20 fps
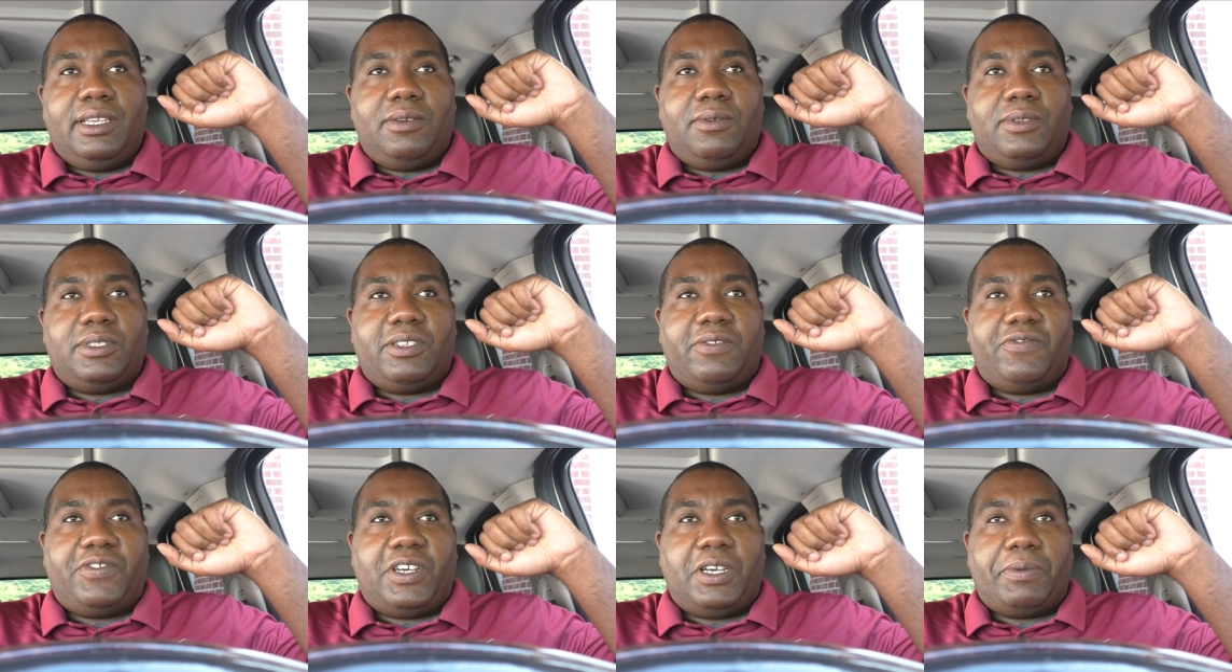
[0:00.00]
was
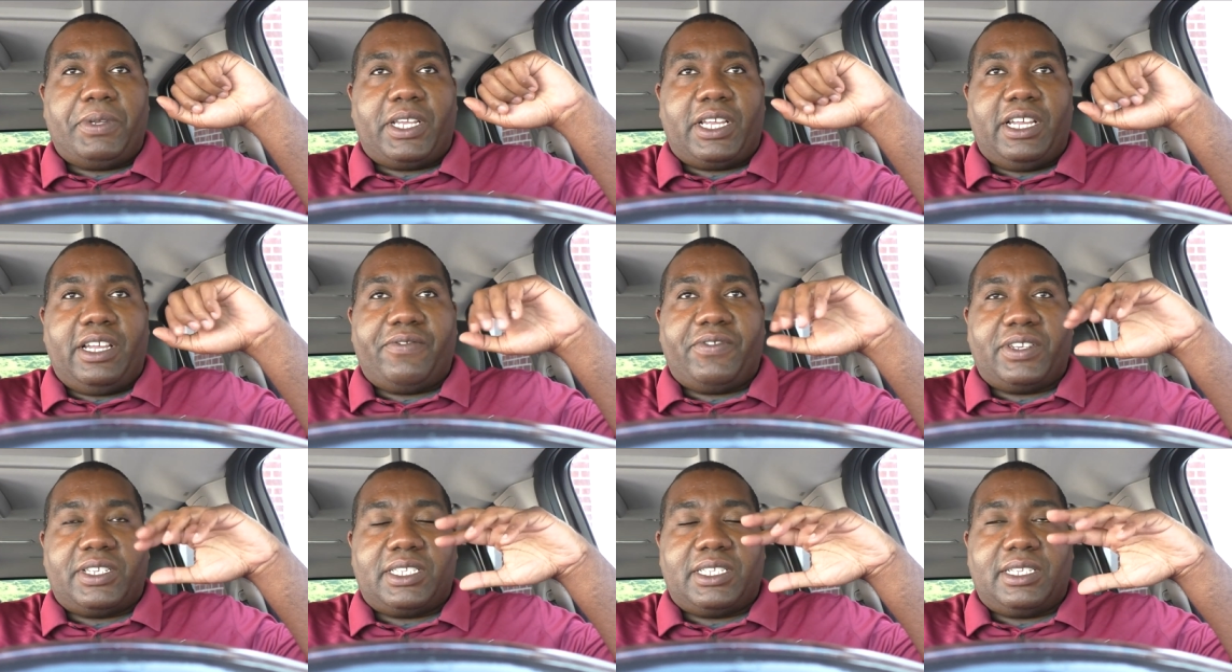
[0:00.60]
involved in a
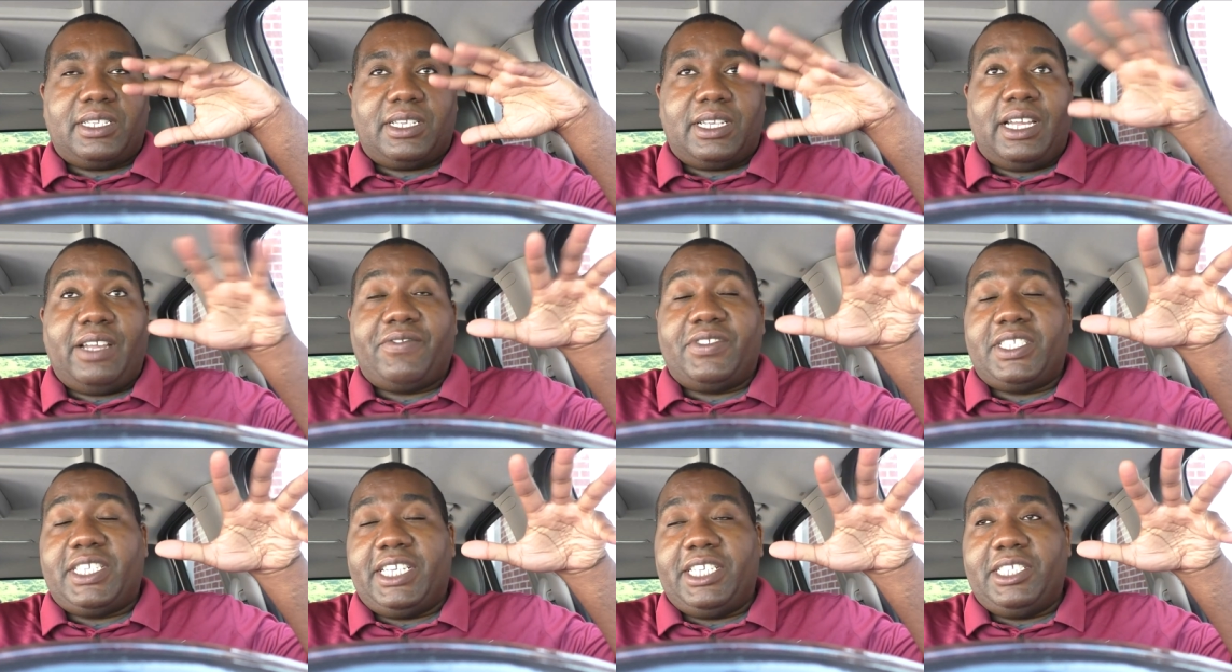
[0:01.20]
conf
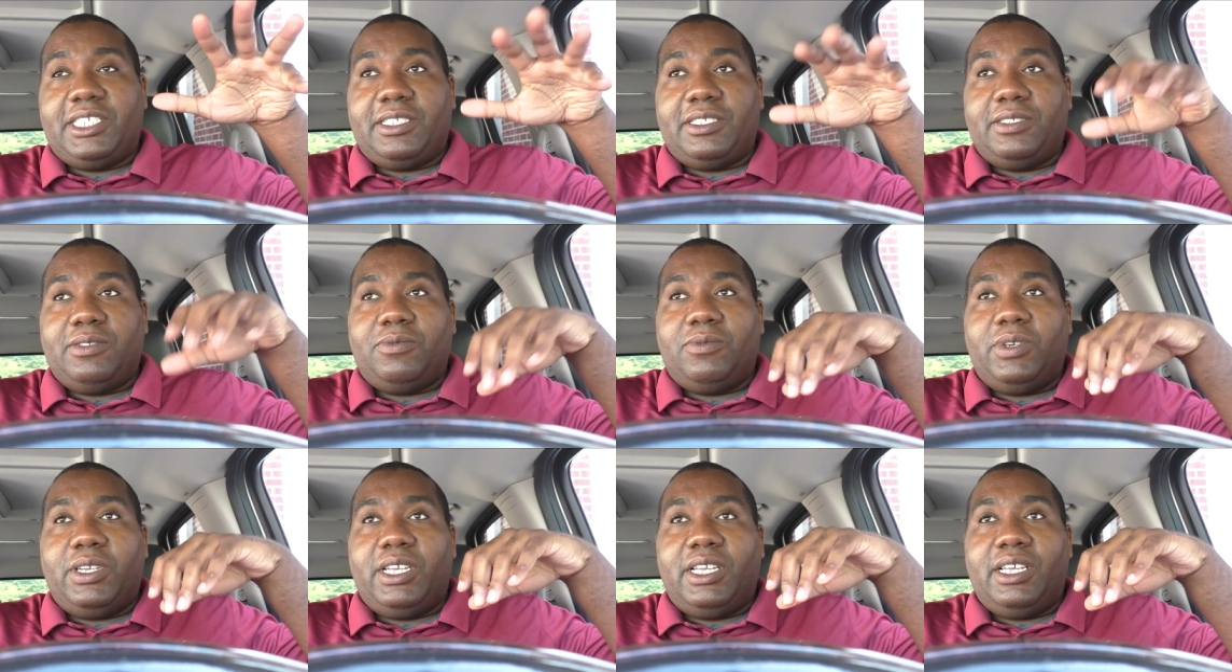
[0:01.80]

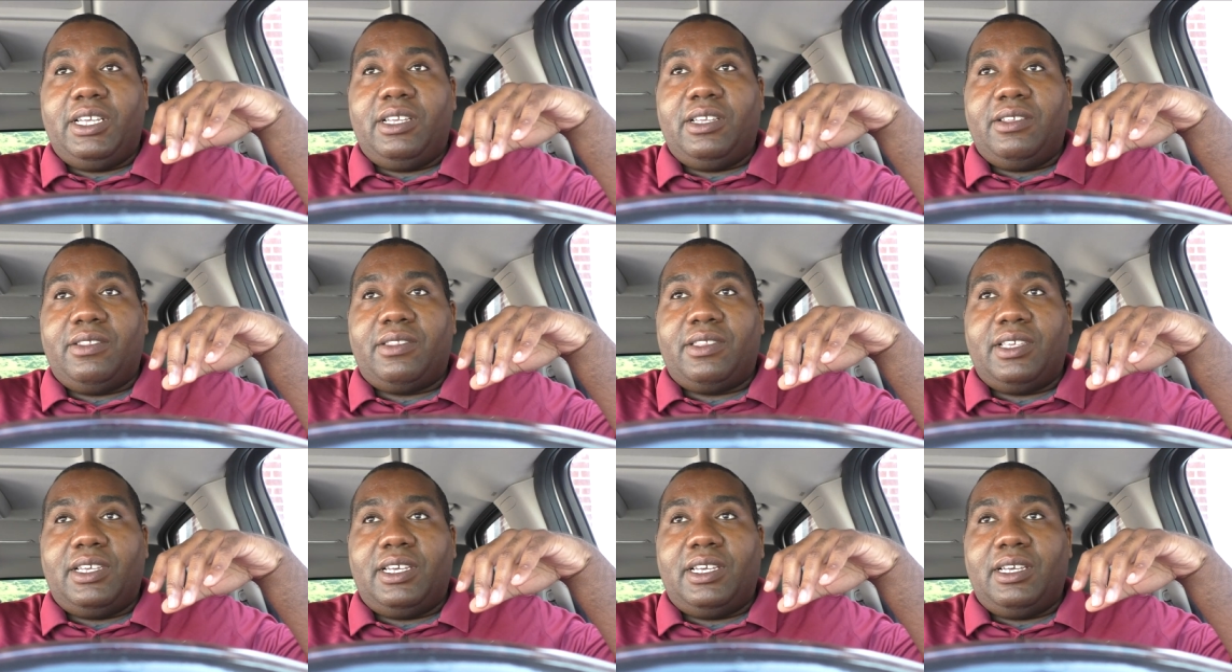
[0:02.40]
confrontation
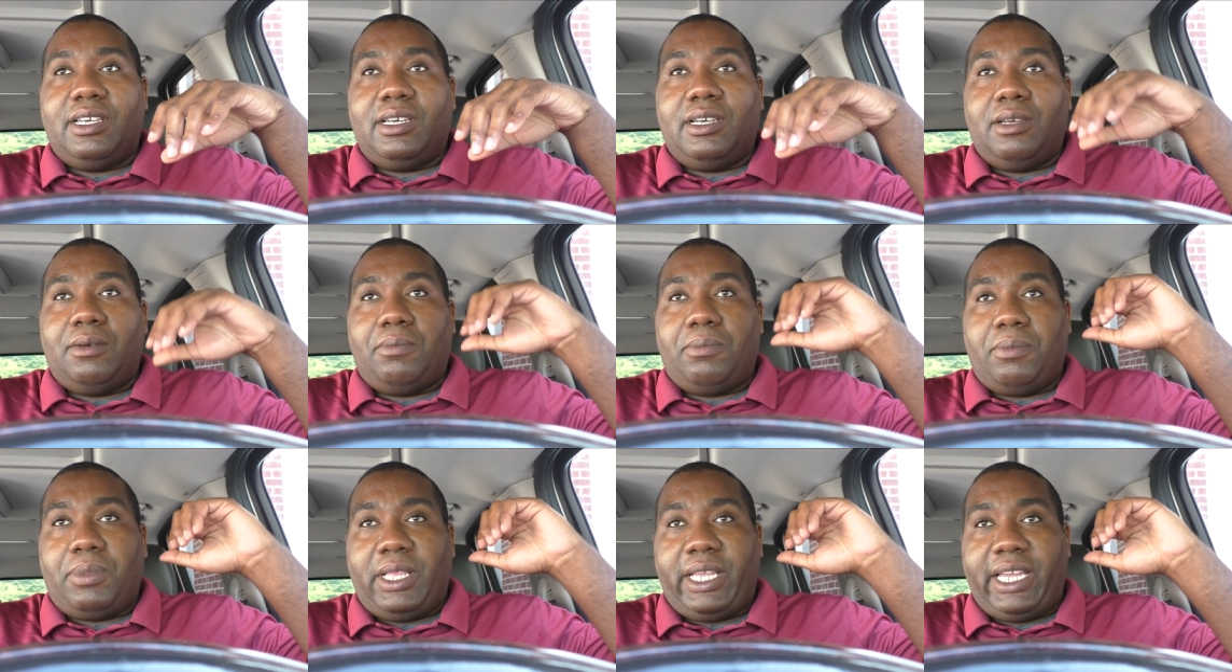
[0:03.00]
with uh, a
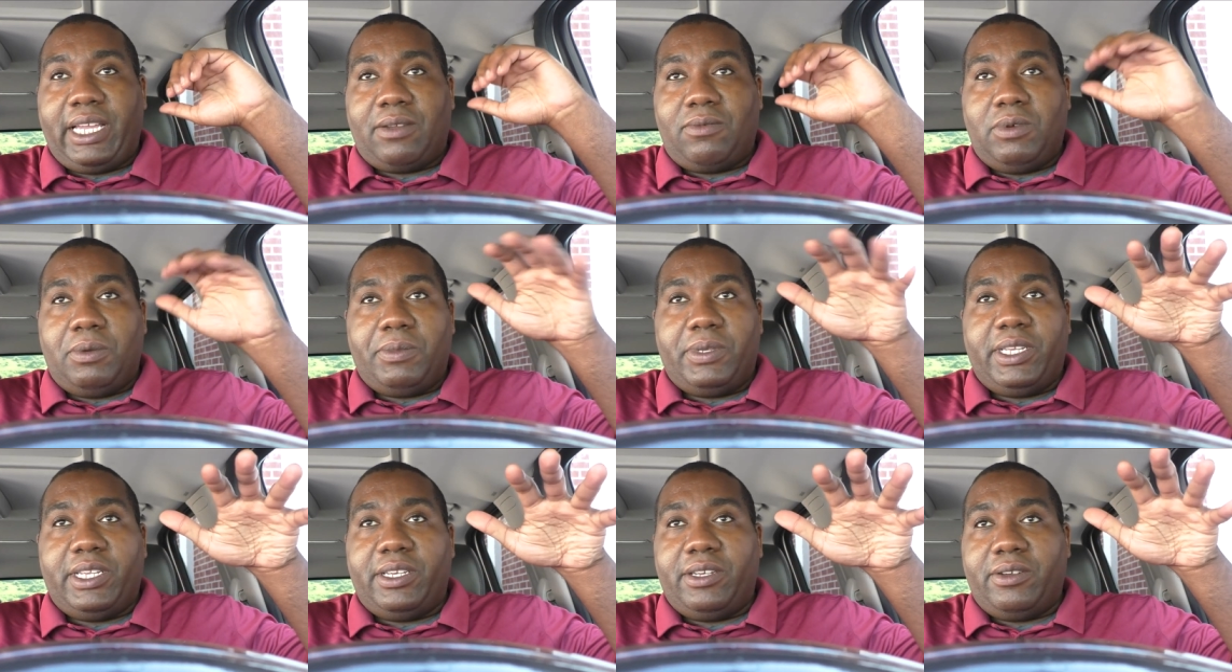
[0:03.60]
black
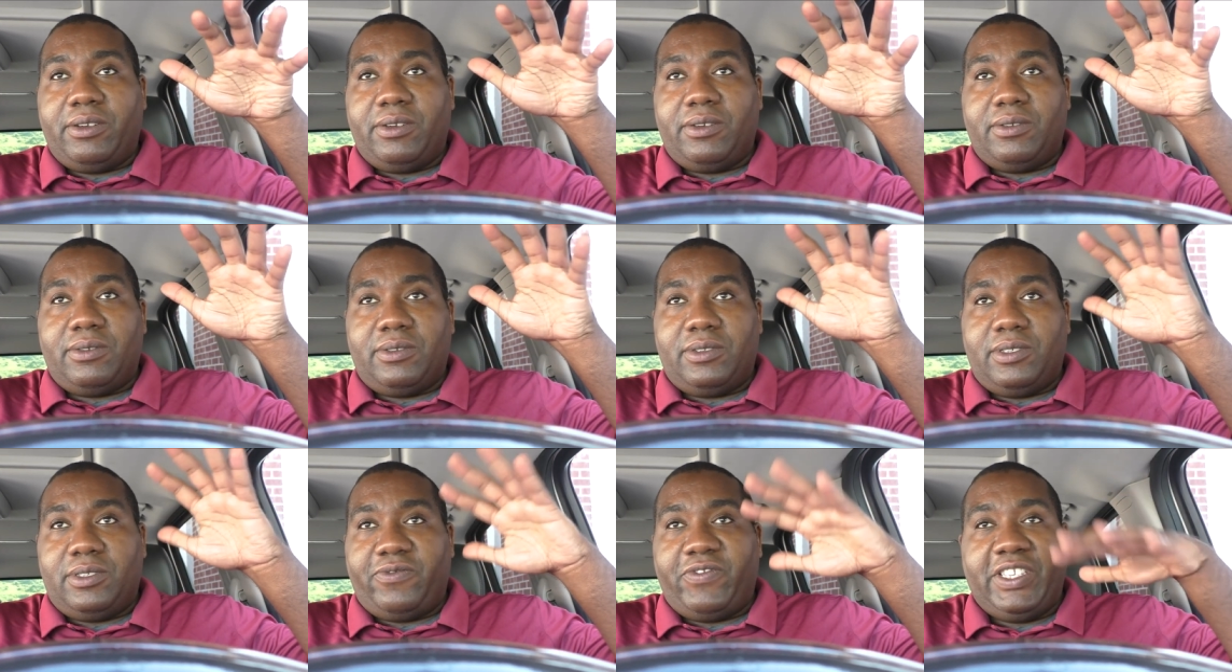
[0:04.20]
woman and her
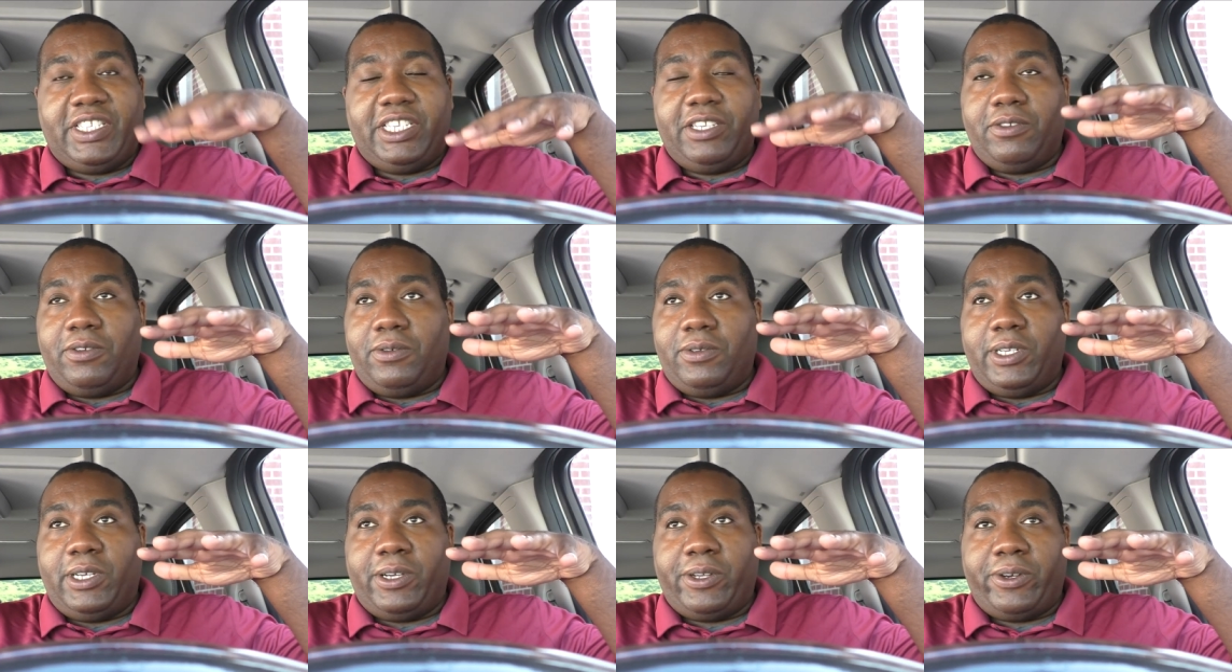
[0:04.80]

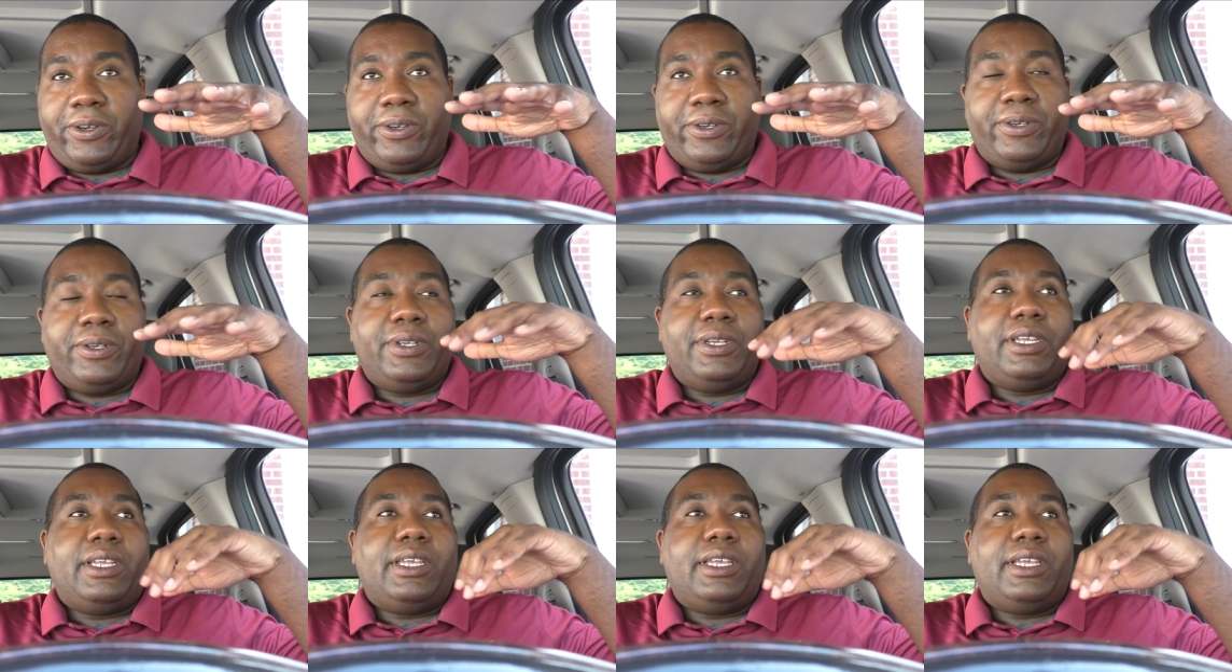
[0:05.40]
15-year-old daughter